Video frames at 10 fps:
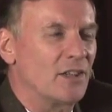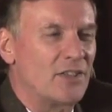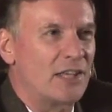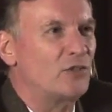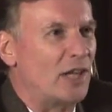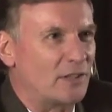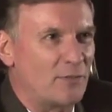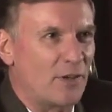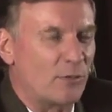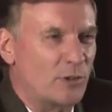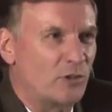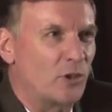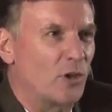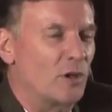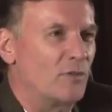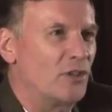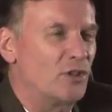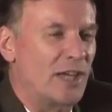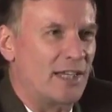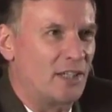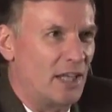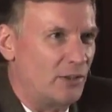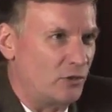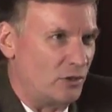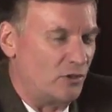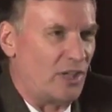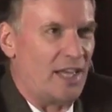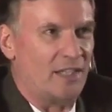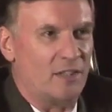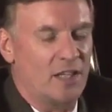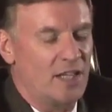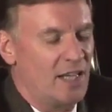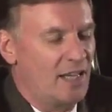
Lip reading: things like the Federal Reserve and the United Nations and